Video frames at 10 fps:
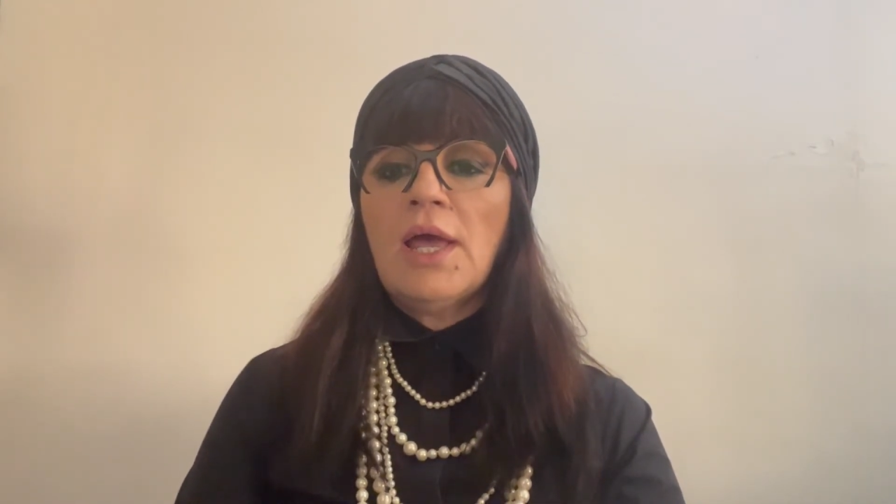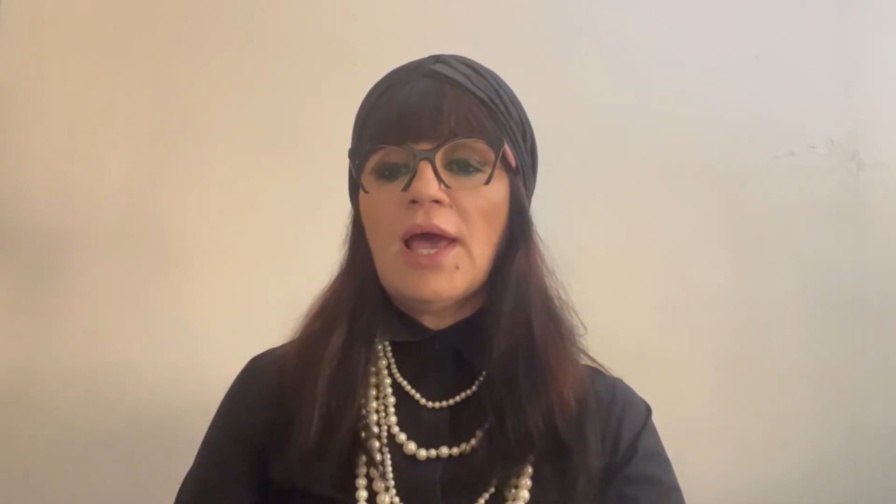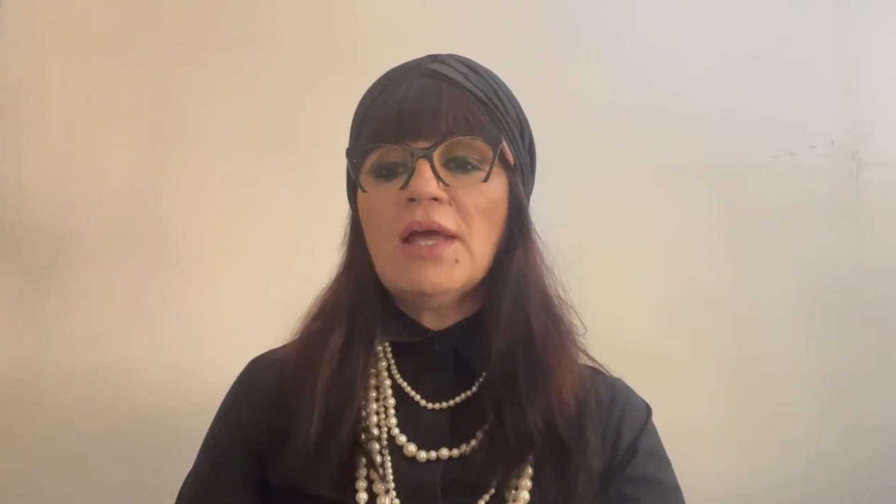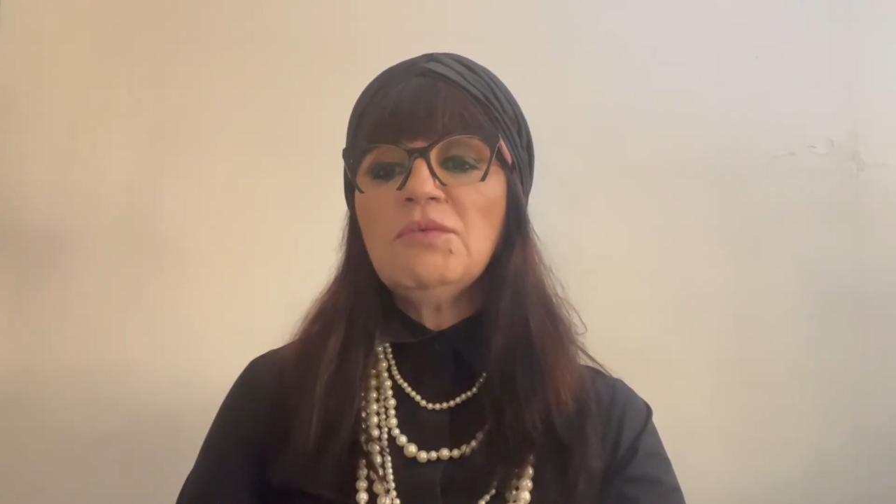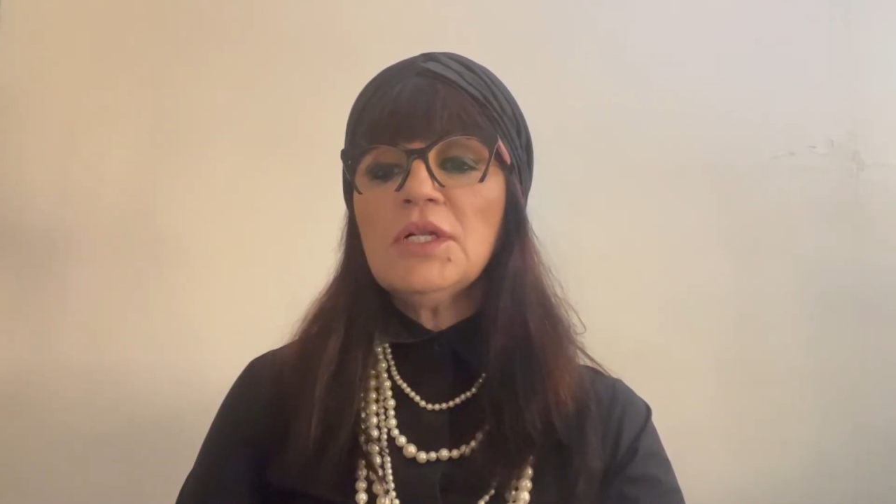
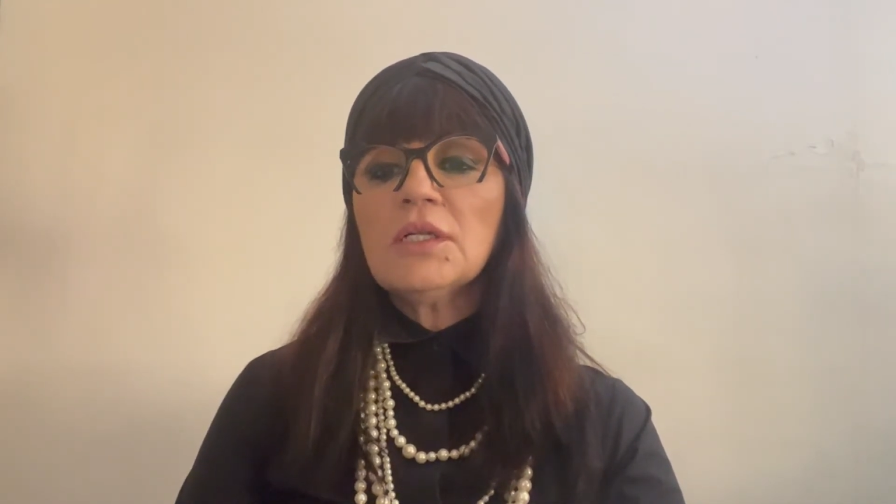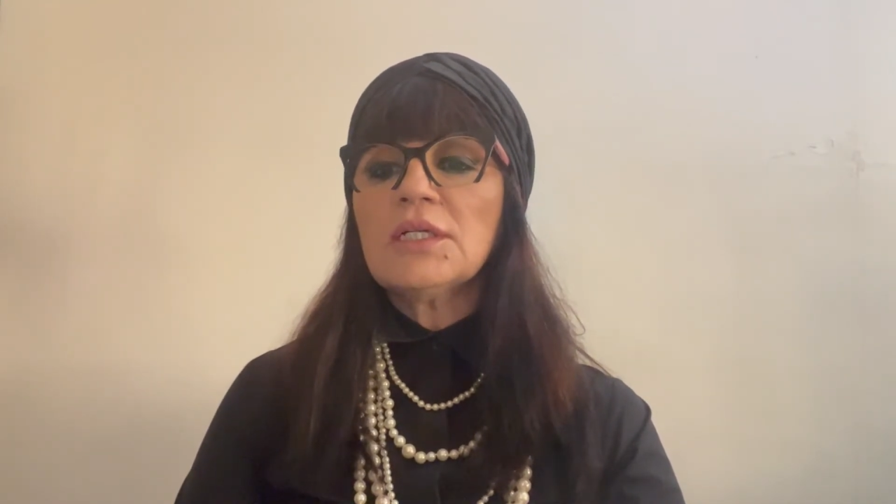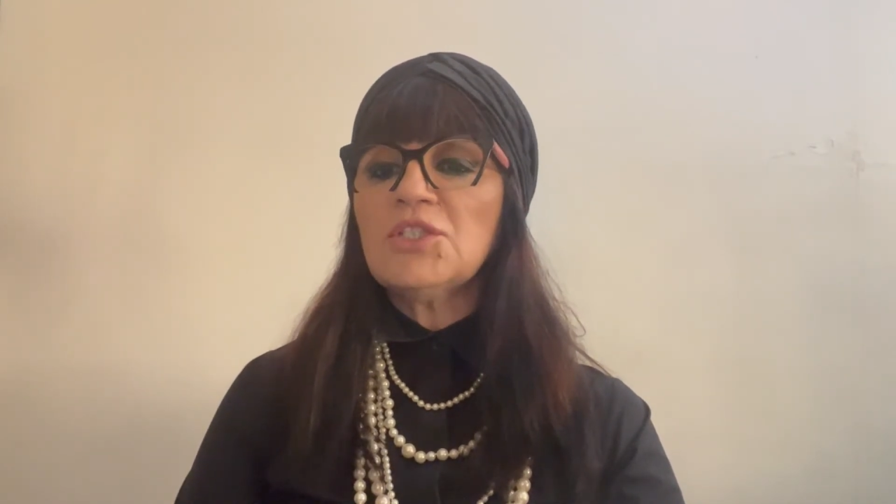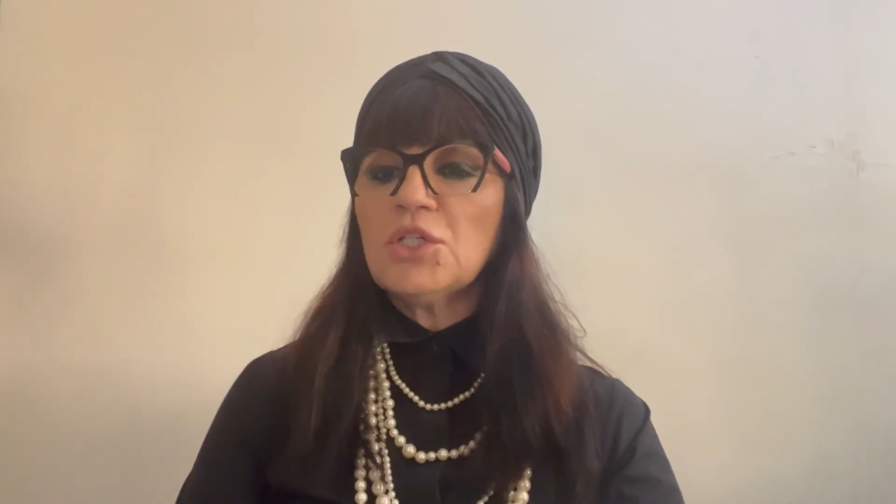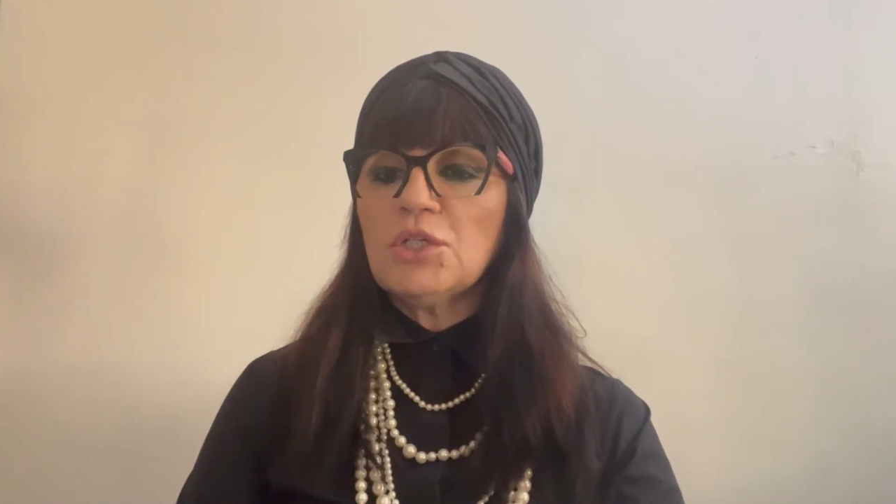and will
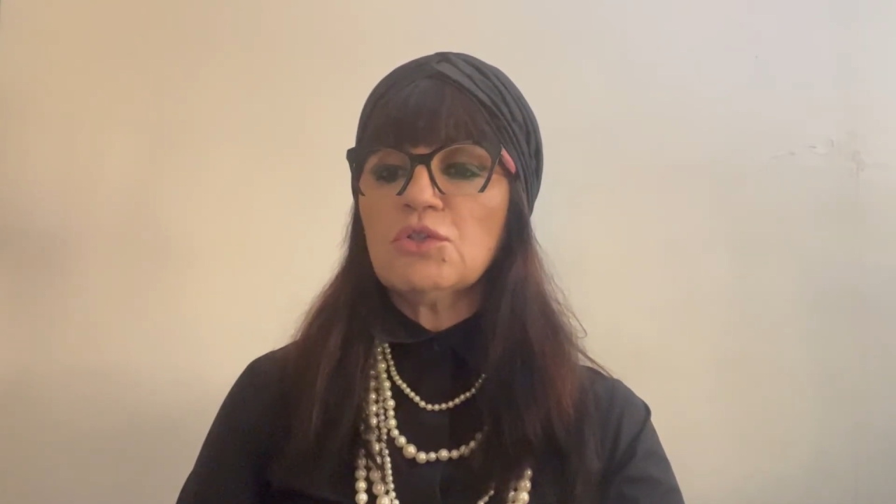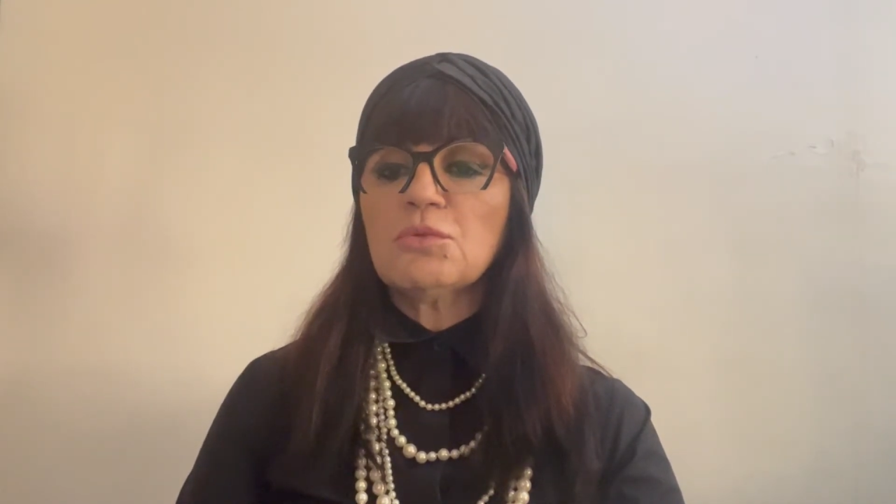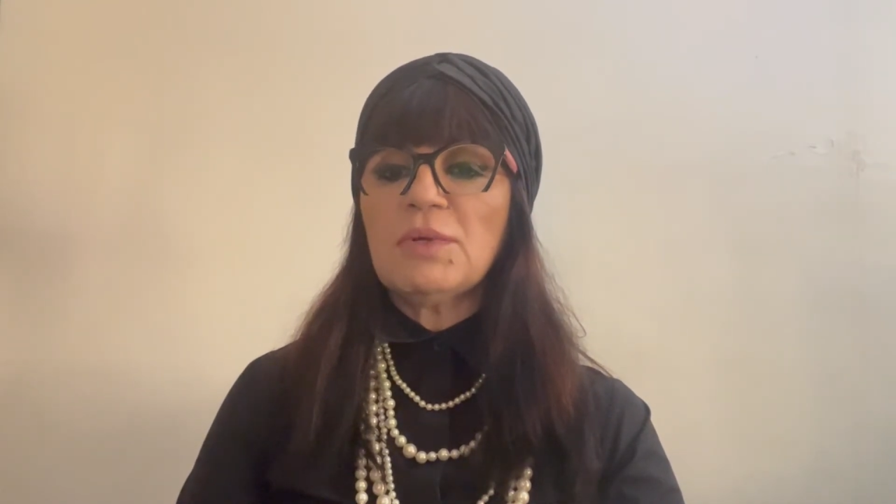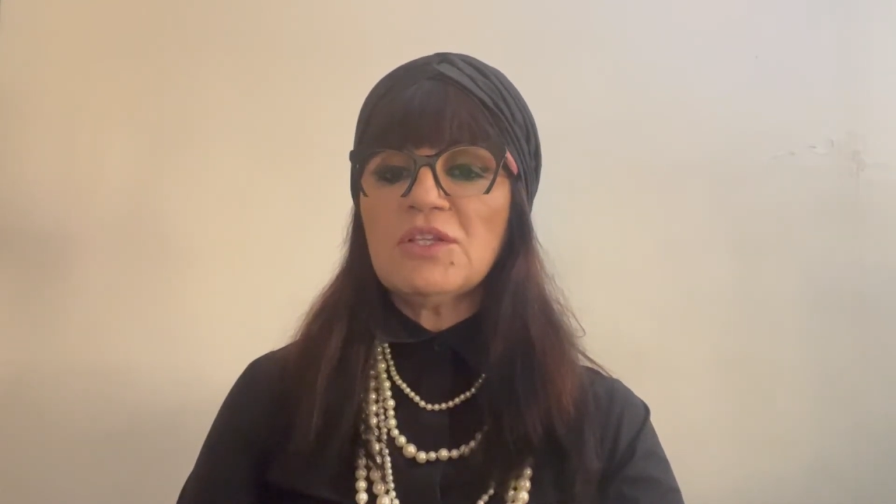continue to be